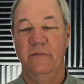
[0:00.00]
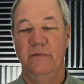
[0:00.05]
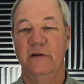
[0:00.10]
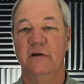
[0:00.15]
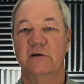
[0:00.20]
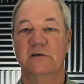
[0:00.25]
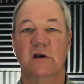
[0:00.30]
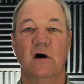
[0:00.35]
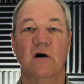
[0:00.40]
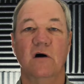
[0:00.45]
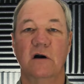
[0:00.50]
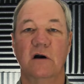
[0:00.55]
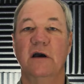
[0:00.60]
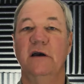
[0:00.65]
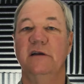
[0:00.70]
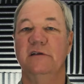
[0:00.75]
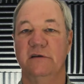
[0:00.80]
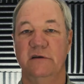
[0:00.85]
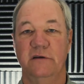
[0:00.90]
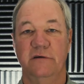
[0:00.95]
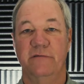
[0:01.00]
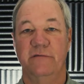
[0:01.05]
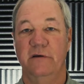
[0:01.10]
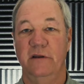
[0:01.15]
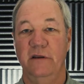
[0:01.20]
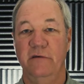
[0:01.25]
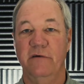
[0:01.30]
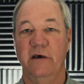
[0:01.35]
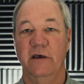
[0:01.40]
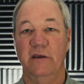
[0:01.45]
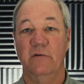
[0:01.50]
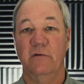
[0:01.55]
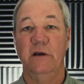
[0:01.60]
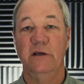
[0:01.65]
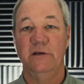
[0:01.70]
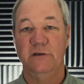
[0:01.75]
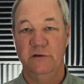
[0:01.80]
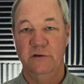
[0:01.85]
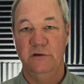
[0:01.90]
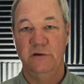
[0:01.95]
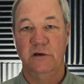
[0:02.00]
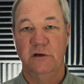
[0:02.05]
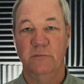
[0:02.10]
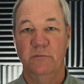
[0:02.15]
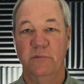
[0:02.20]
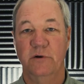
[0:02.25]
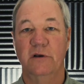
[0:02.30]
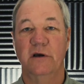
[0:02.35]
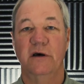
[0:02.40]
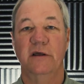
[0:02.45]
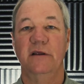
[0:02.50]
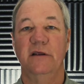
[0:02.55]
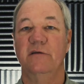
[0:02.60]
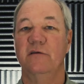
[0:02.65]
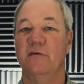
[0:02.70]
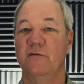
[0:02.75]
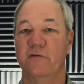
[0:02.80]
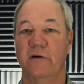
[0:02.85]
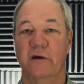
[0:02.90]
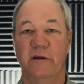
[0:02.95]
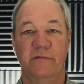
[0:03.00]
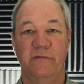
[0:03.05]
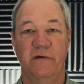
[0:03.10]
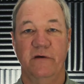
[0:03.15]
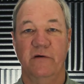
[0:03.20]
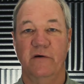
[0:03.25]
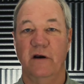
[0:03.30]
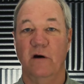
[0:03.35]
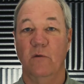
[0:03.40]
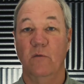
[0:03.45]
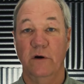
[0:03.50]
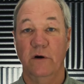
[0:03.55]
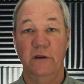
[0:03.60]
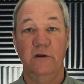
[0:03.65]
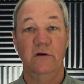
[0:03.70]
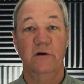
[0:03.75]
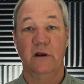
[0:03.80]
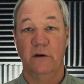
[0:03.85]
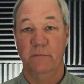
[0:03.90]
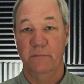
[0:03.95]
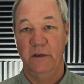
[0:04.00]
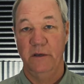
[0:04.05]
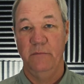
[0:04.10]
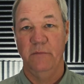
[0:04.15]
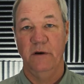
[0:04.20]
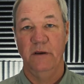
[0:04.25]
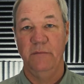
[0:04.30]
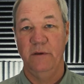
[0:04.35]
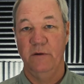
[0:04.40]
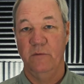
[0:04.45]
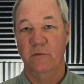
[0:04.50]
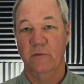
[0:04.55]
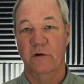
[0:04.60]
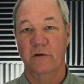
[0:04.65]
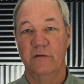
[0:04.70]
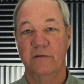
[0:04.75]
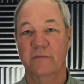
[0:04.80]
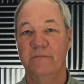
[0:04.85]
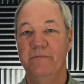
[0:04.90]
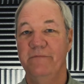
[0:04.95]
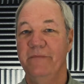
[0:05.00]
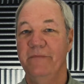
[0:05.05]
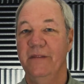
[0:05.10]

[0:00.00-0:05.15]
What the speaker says: There's all kinds of different evaluations you can put on it to try to figure out what your company might be worth.